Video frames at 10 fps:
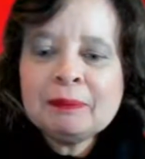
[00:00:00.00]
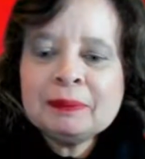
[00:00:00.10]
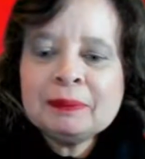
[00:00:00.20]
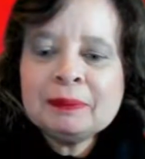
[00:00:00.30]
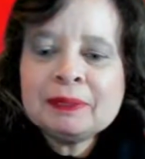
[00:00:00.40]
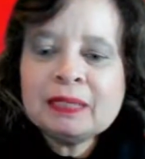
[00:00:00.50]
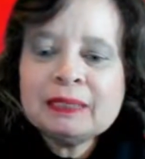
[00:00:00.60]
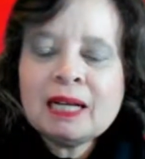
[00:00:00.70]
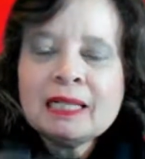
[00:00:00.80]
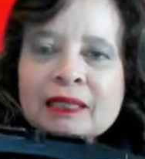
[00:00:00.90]
shapes and
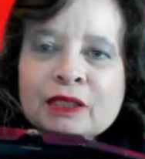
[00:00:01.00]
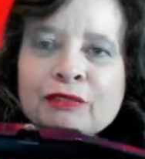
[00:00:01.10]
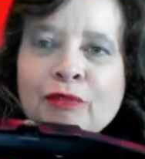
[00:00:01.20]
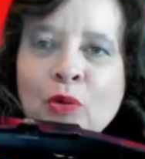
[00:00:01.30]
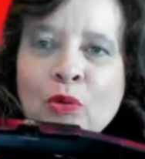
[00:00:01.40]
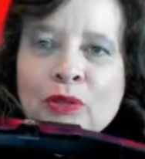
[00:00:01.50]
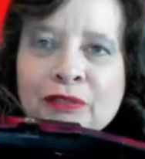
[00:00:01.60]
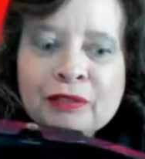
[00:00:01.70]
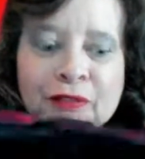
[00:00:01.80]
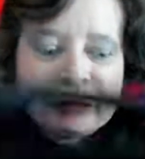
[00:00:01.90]
sizes for
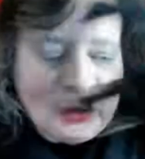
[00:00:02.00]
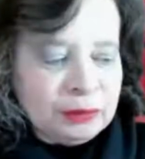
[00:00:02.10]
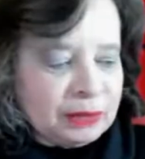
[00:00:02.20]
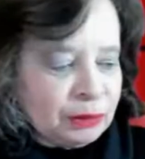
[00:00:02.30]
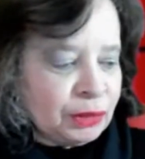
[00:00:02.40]
different phones.